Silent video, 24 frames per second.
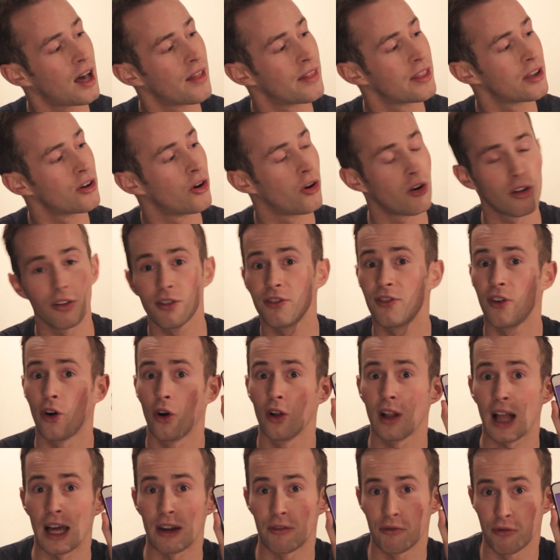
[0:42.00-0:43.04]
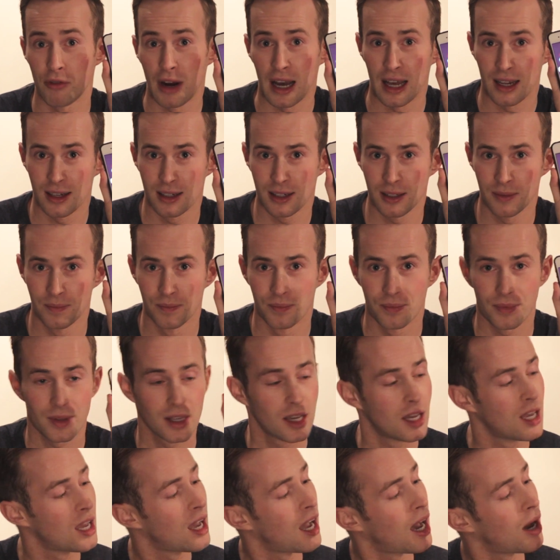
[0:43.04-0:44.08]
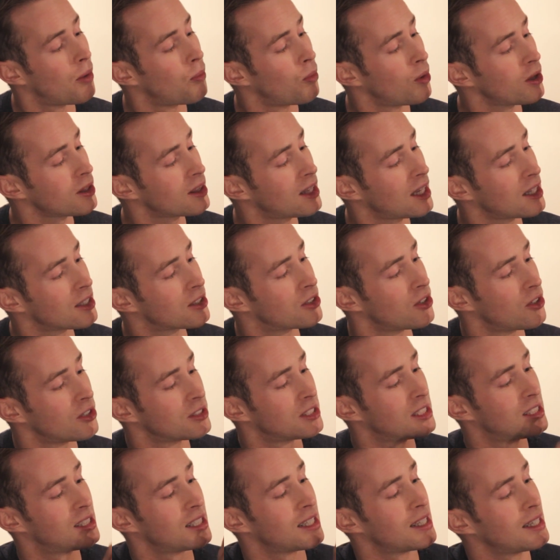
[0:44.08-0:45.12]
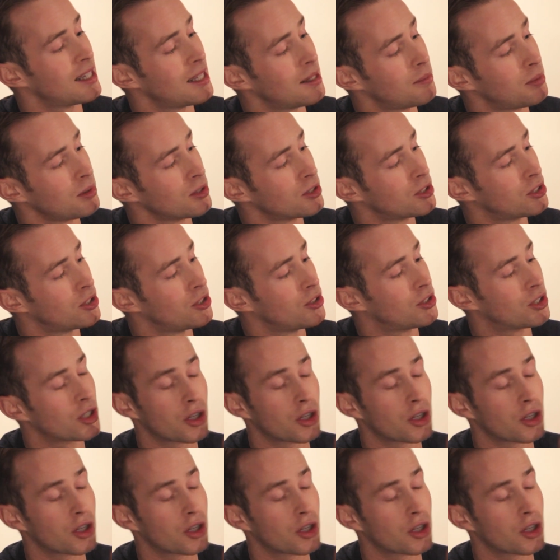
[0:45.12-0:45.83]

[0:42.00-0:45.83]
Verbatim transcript: And they all fall at random. And what that does is enables you